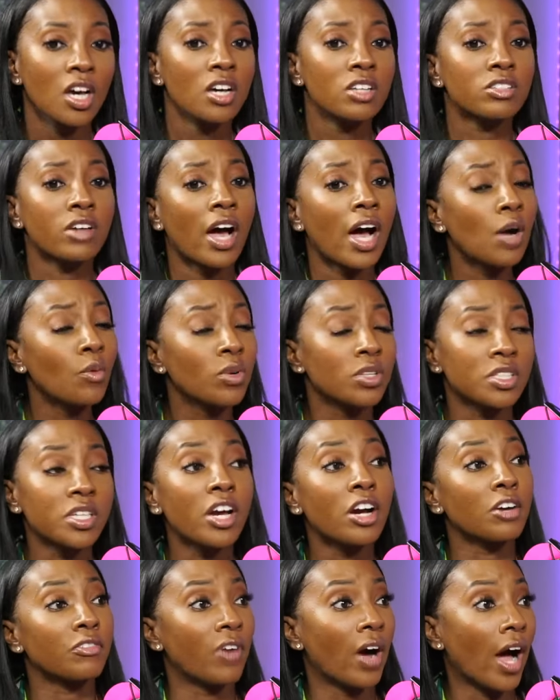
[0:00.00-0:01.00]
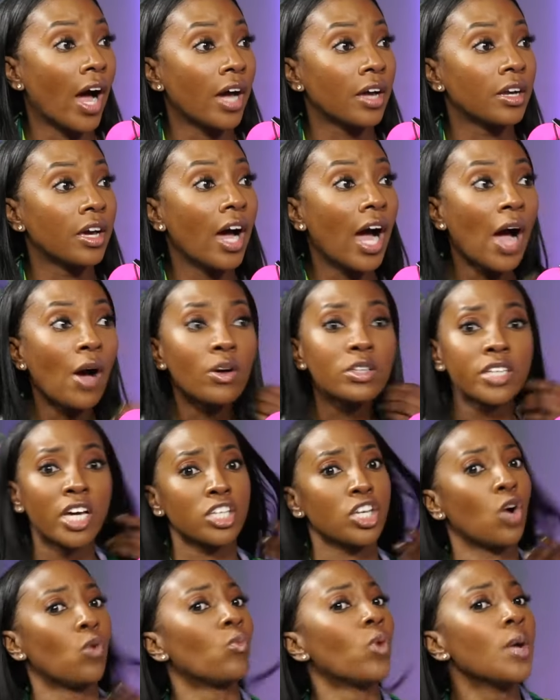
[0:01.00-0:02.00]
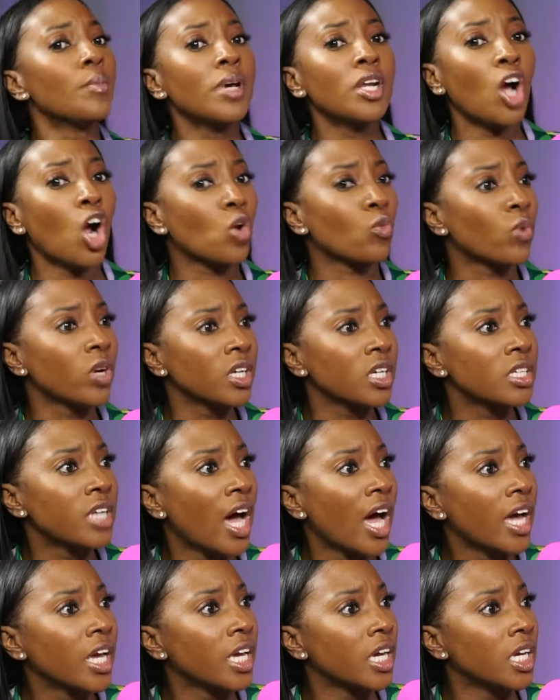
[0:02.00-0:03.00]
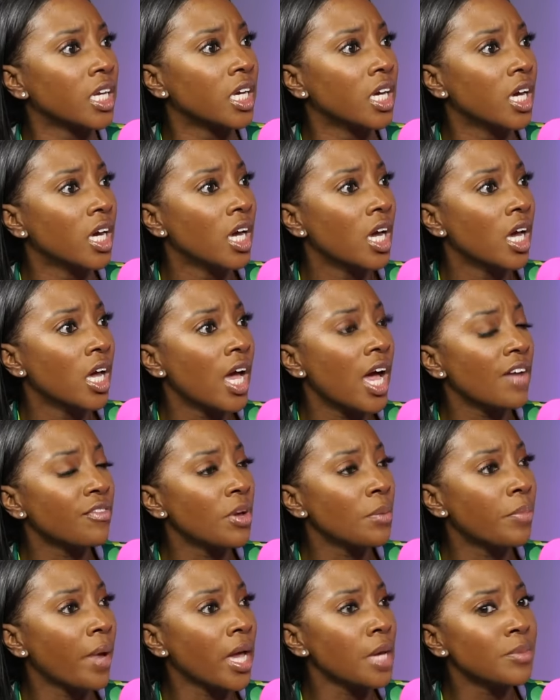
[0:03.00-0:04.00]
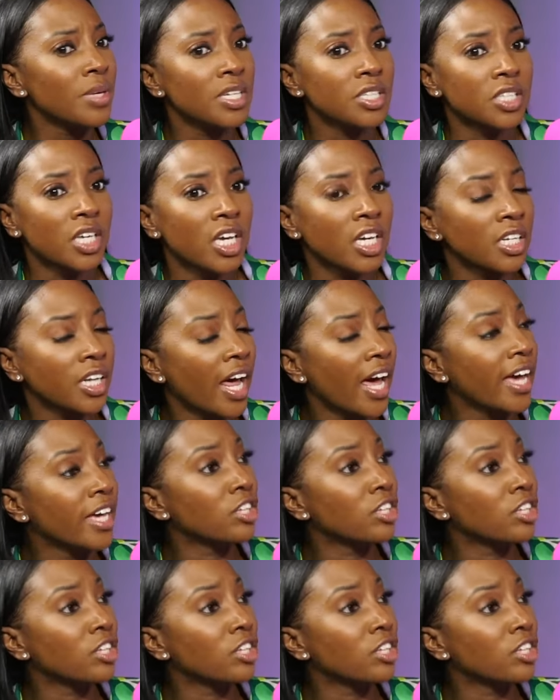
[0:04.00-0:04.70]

so i was terrified yes. i was like yo women are really dying really dying having babies in like